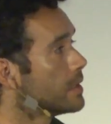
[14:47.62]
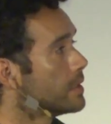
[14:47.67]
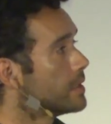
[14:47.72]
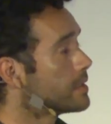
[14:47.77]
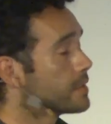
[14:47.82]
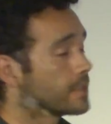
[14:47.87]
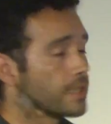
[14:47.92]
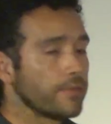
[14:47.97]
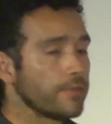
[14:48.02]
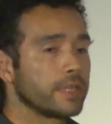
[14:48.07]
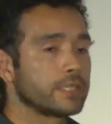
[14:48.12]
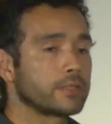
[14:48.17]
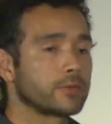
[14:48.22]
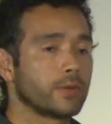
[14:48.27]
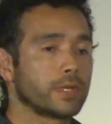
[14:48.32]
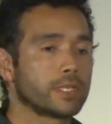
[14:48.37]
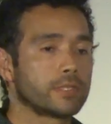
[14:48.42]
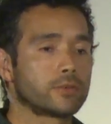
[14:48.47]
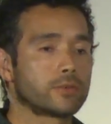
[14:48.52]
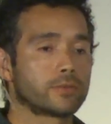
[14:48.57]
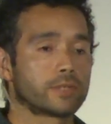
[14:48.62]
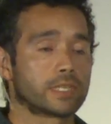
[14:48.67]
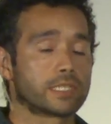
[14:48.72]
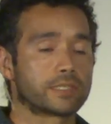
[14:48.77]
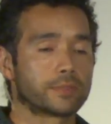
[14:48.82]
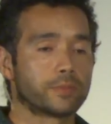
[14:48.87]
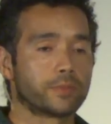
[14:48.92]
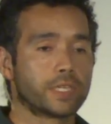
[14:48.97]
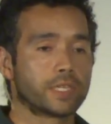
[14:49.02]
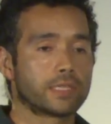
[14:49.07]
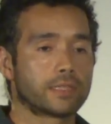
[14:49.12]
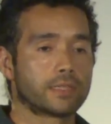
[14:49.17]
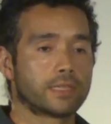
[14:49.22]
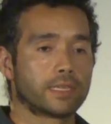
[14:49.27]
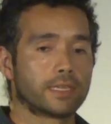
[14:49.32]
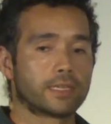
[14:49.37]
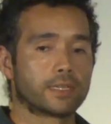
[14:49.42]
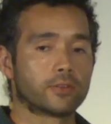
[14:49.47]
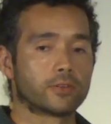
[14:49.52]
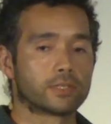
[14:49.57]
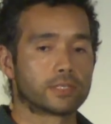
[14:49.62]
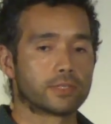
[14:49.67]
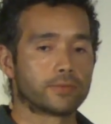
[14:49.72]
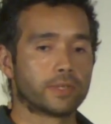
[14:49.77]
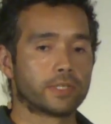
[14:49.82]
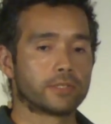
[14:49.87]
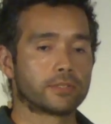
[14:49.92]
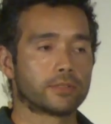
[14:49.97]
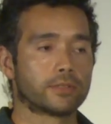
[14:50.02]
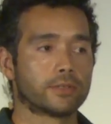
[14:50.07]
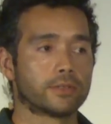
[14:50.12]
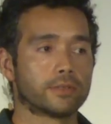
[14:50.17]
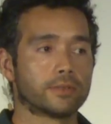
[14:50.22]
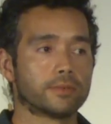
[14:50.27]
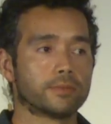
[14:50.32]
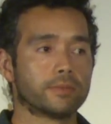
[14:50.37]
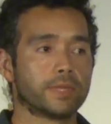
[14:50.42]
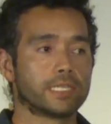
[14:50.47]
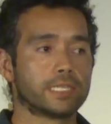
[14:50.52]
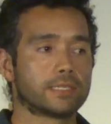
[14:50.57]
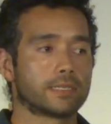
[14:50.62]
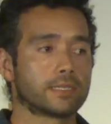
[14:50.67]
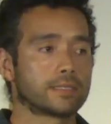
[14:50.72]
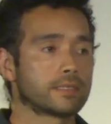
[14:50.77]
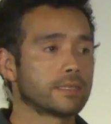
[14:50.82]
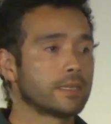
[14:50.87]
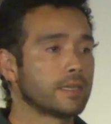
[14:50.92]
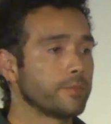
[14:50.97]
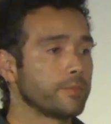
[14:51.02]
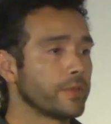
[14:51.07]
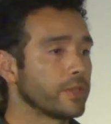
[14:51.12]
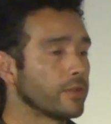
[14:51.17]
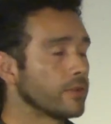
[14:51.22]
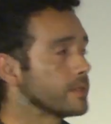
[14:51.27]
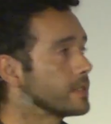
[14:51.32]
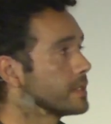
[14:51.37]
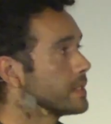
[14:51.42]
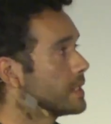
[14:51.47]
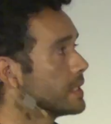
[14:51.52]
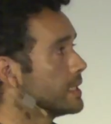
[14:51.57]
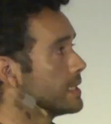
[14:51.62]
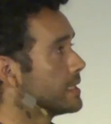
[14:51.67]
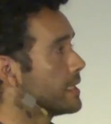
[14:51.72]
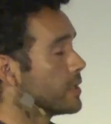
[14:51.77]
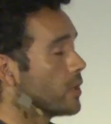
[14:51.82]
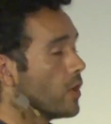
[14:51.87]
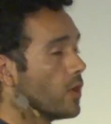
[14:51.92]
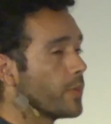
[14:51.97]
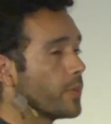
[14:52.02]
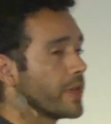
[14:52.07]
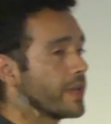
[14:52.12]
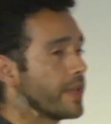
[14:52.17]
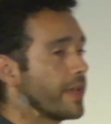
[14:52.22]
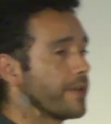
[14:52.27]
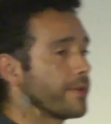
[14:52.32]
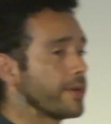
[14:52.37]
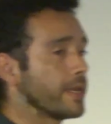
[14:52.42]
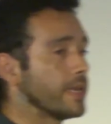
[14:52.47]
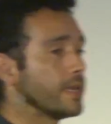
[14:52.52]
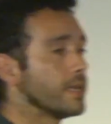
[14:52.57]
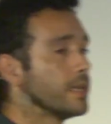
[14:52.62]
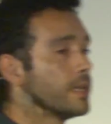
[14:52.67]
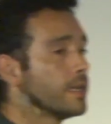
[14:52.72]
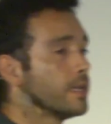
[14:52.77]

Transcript: This is the best way to transmit the conservation message because it's an open area.